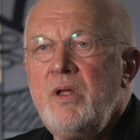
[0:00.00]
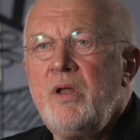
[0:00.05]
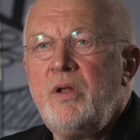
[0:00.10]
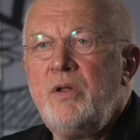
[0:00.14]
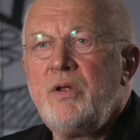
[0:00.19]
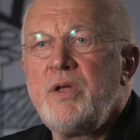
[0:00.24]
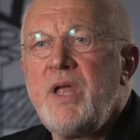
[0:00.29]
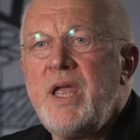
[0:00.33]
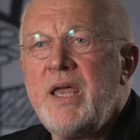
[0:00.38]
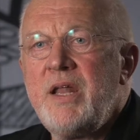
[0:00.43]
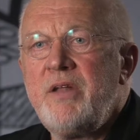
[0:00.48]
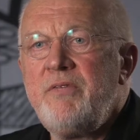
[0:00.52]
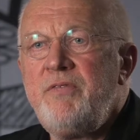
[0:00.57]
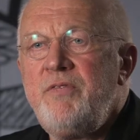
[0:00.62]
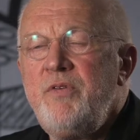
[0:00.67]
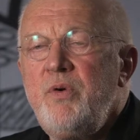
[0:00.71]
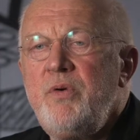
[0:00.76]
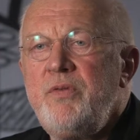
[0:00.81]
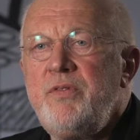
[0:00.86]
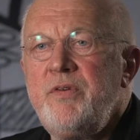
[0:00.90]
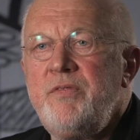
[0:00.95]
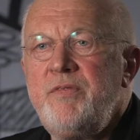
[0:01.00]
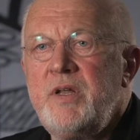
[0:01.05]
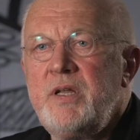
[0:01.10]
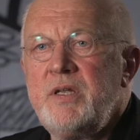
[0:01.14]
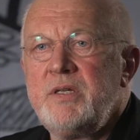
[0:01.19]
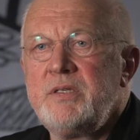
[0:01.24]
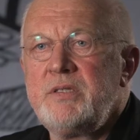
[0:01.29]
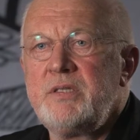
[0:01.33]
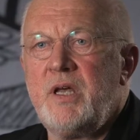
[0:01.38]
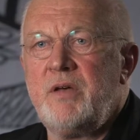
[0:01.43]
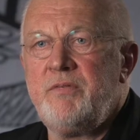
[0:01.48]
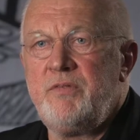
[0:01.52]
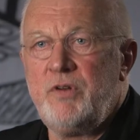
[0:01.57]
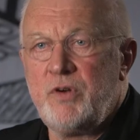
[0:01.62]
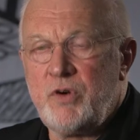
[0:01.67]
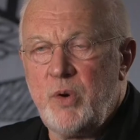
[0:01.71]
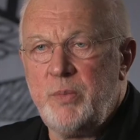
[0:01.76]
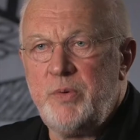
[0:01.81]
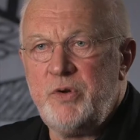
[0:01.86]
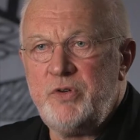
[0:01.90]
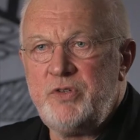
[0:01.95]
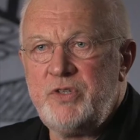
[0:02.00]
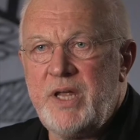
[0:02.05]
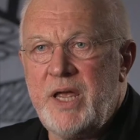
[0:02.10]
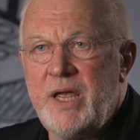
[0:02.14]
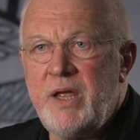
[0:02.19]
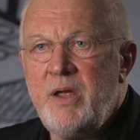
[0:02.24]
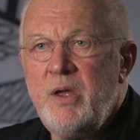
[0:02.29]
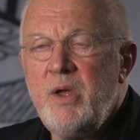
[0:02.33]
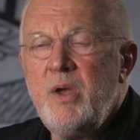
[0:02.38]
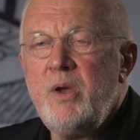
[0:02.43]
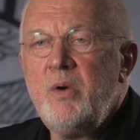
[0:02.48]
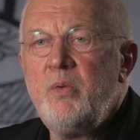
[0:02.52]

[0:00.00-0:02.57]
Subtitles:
Looking at a few of the villas of Le Corbusier